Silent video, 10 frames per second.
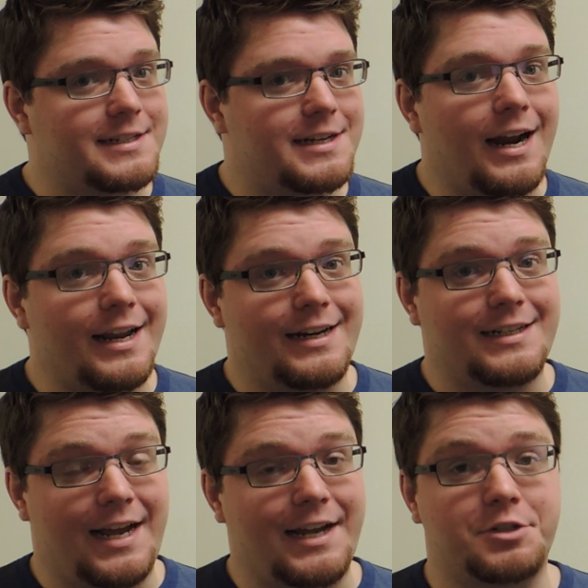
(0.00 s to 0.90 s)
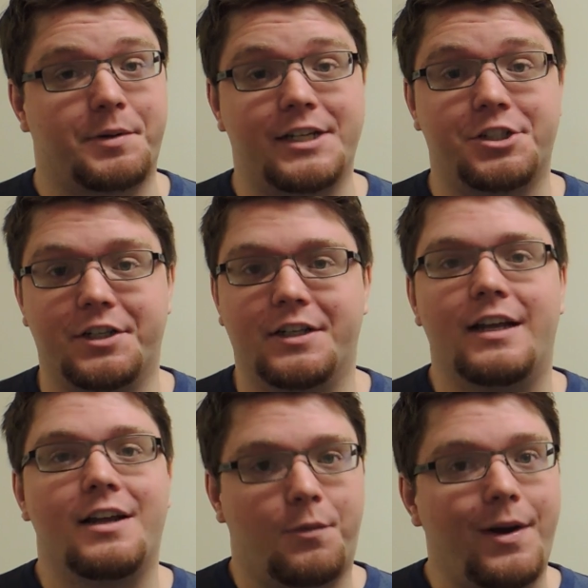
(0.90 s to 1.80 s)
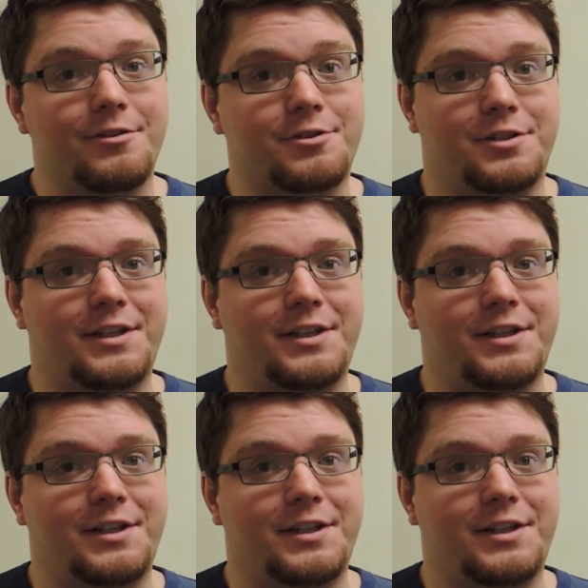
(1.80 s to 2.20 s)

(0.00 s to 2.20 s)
is not an exaggeration. Whales are